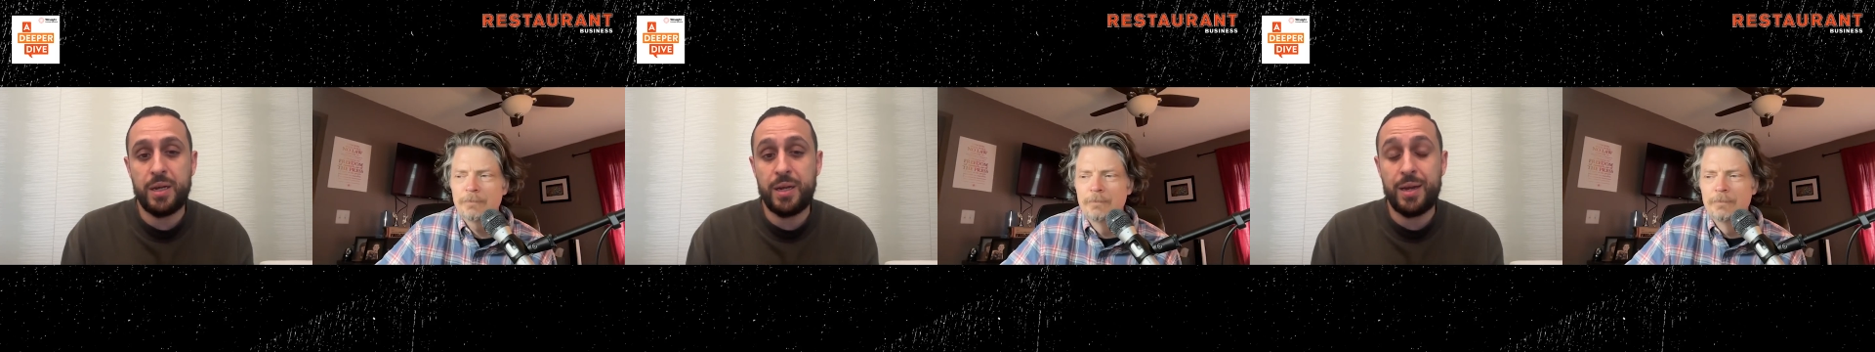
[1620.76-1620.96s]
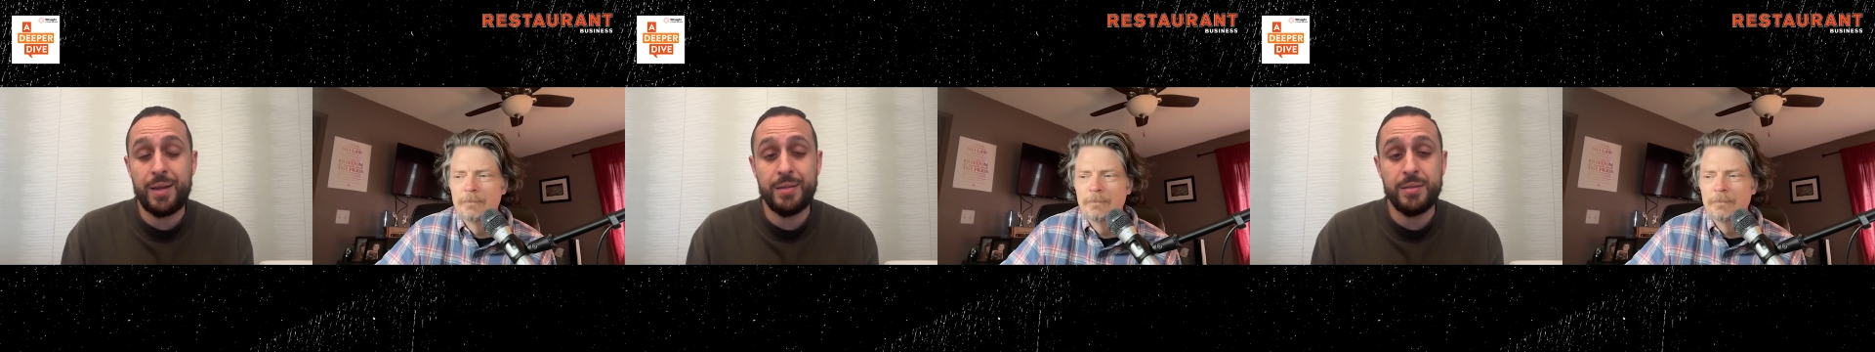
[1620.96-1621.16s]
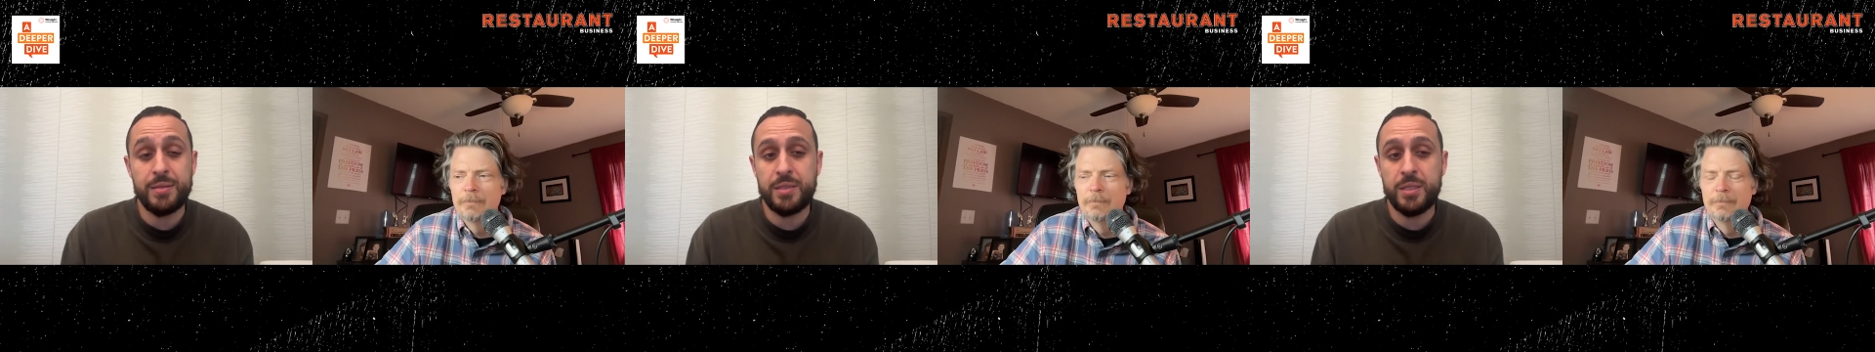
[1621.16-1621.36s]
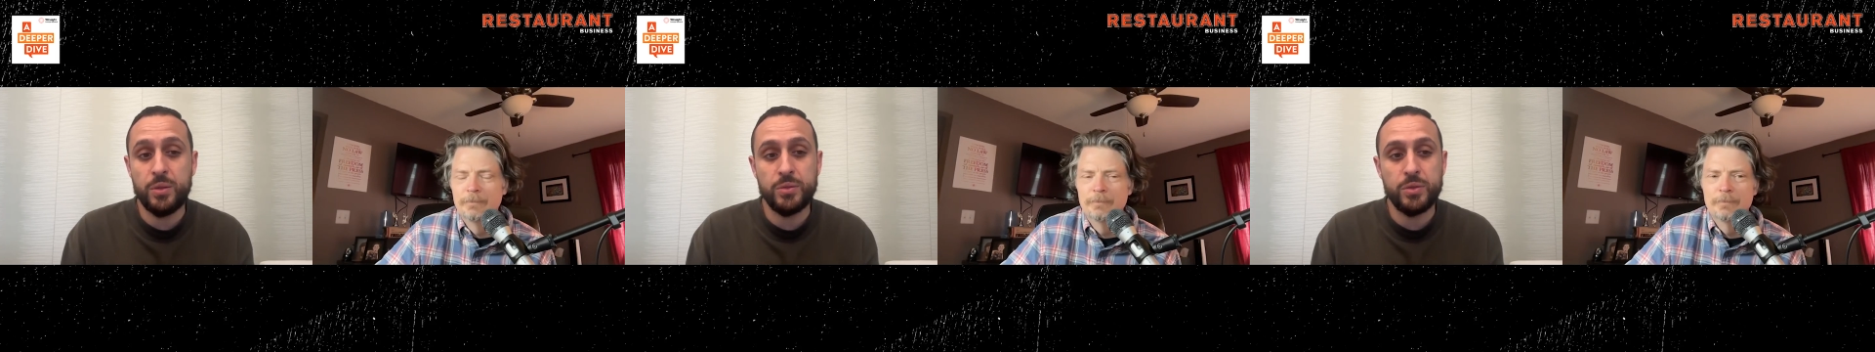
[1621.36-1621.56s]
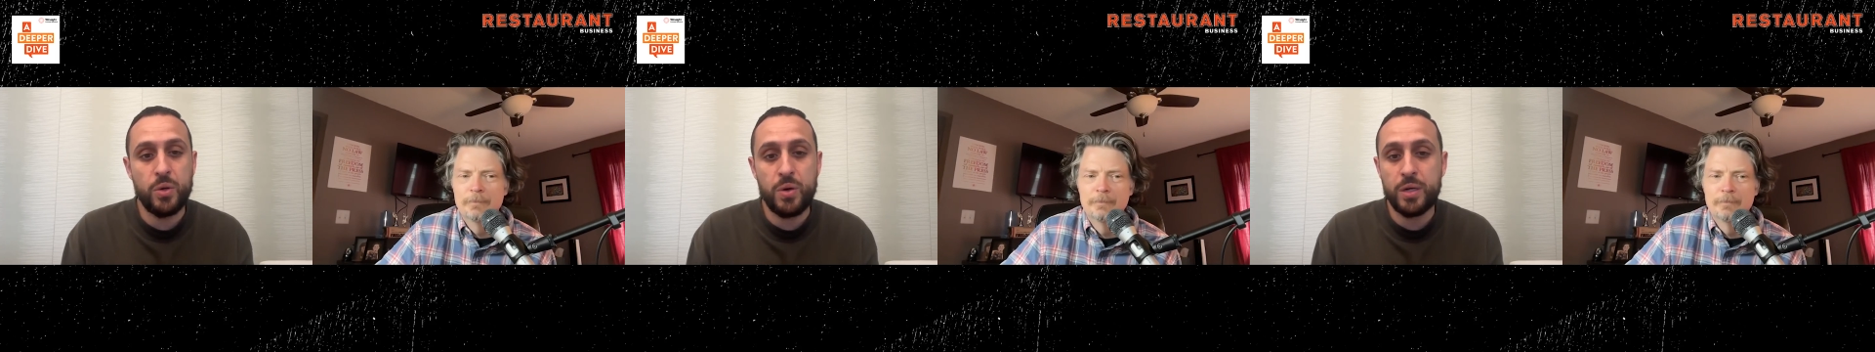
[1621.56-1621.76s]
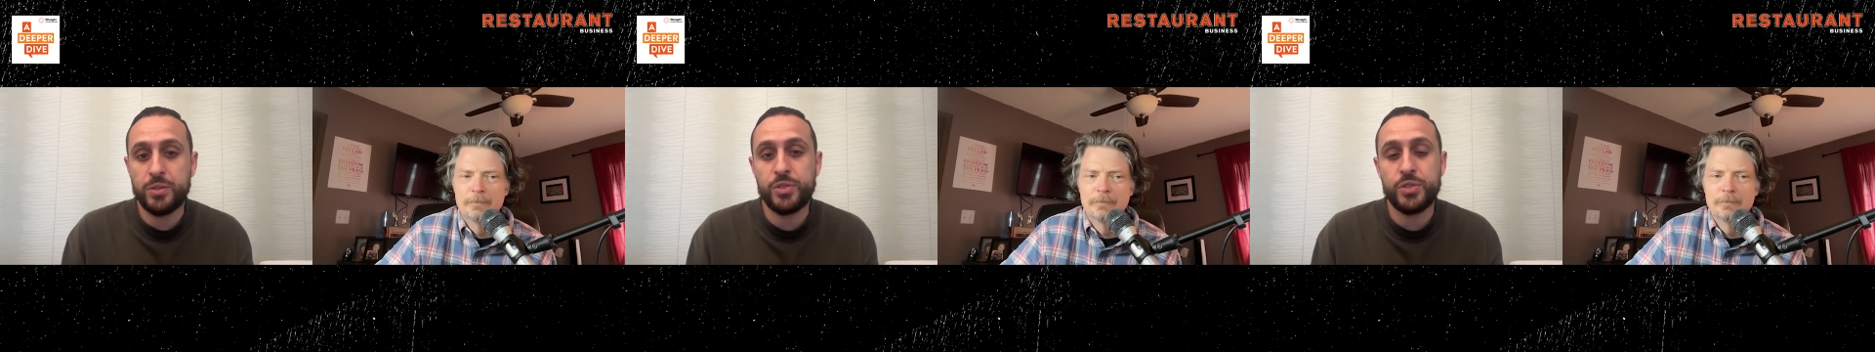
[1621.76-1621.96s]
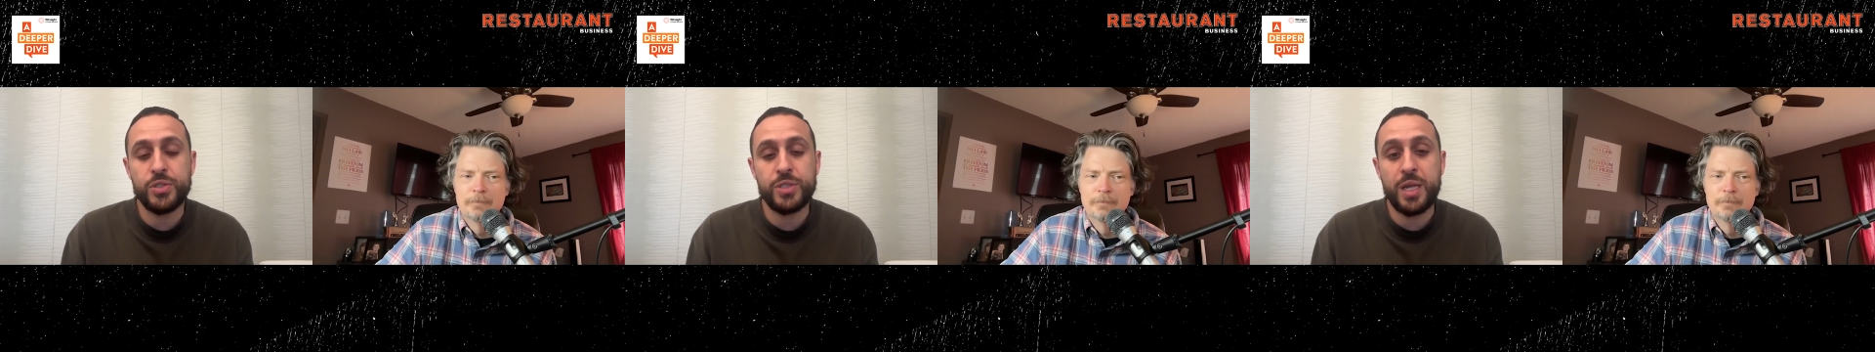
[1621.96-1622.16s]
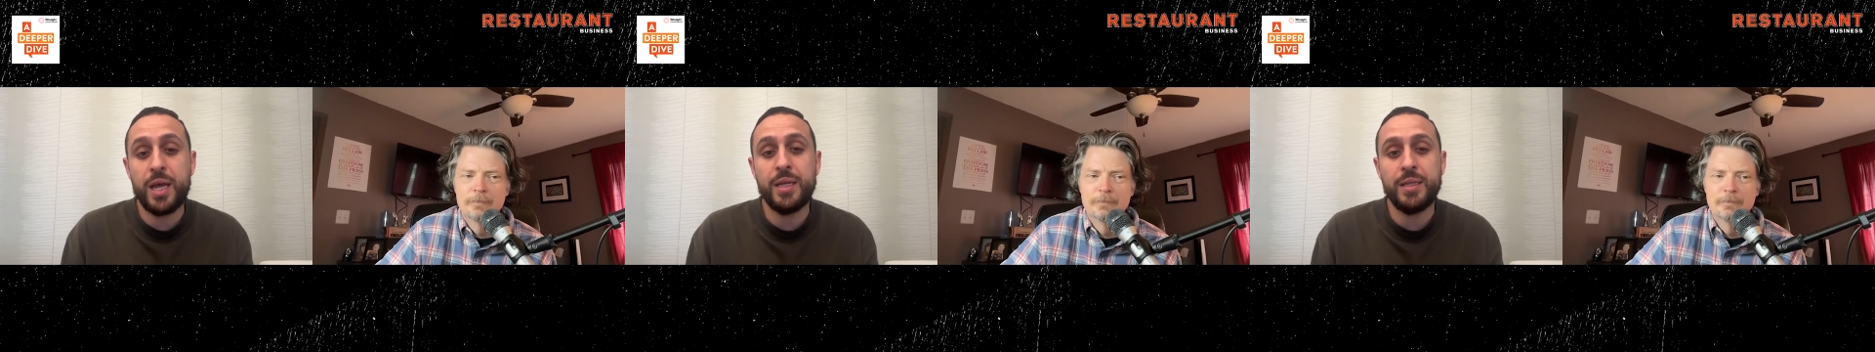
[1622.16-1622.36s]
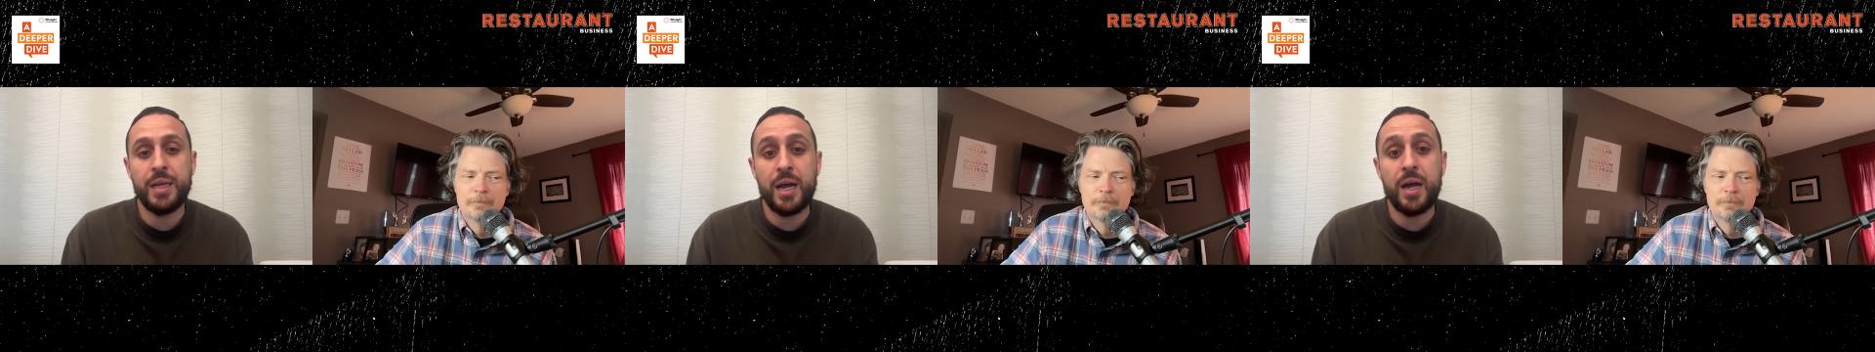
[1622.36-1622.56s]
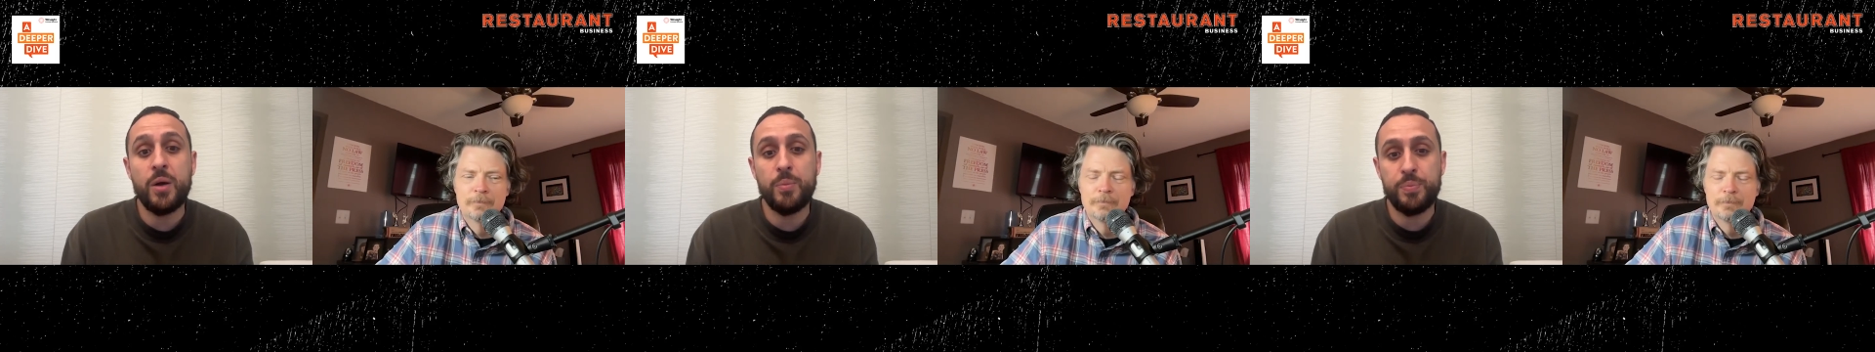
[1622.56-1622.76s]
Speaker 1: I still don't understand
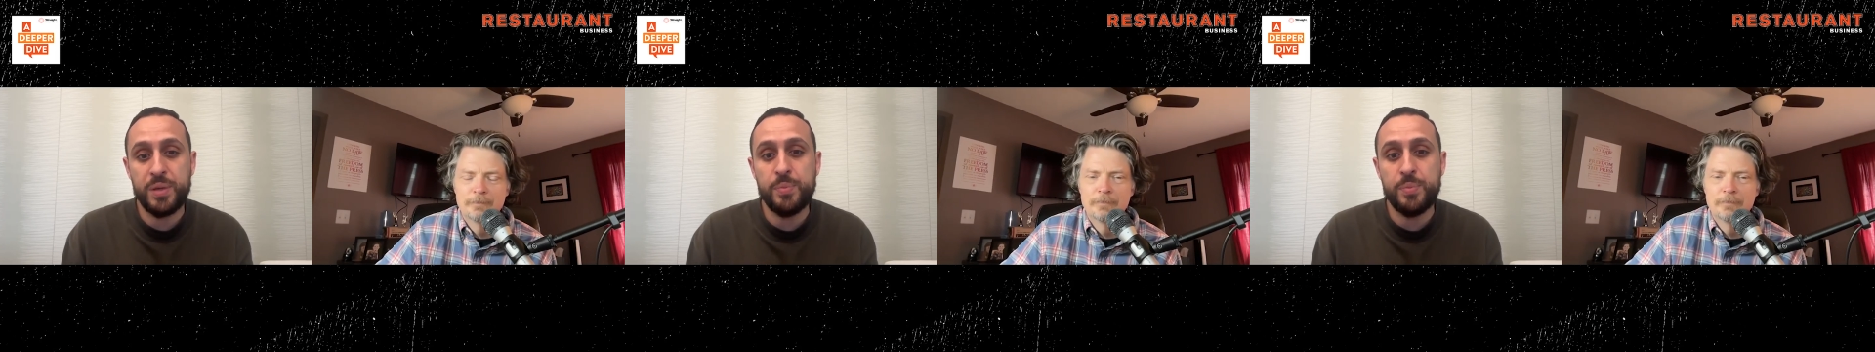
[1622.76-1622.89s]
how